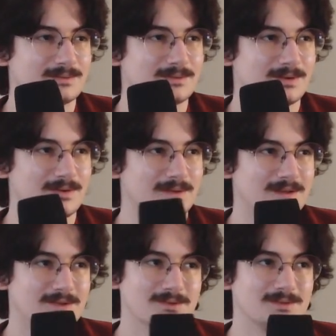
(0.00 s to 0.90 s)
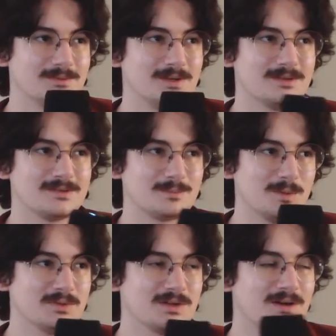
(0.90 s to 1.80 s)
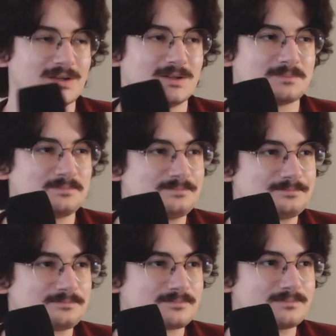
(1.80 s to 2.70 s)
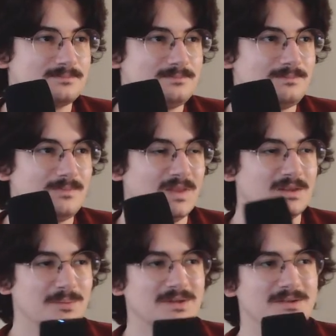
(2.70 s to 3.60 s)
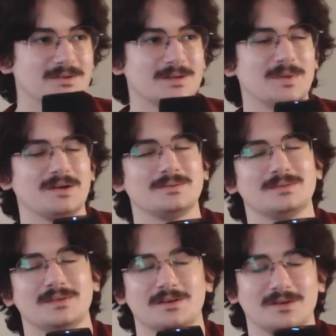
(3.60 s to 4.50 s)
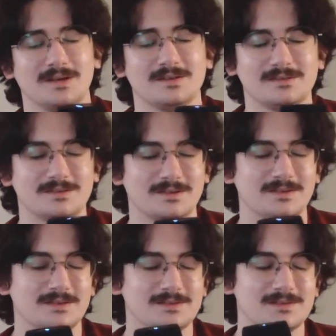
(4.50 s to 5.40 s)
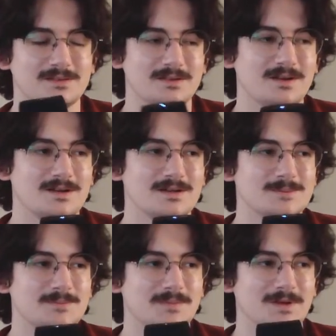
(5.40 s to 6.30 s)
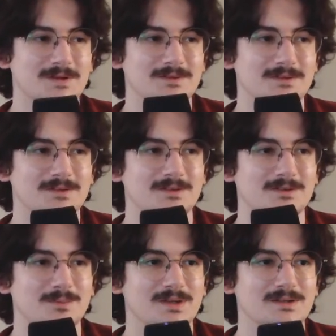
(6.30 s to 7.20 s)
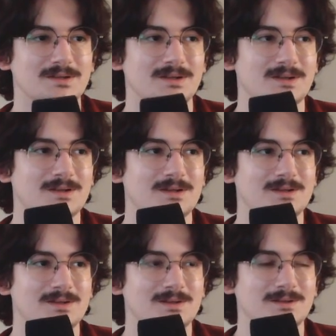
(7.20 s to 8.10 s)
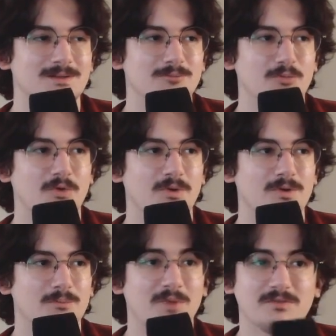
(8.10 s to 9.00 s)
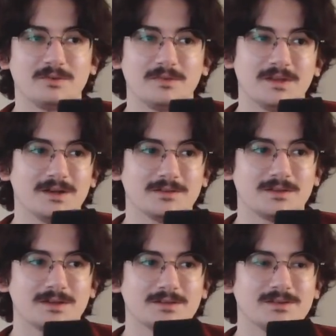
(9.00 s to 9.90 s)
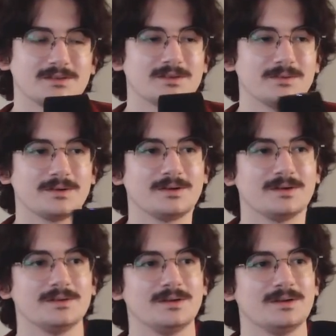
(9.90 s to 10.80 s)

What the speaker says: on like YouTube videos, like people talking, typically don't come out the greatest on this. They're usually a little bit more muffled than everything else that's going on.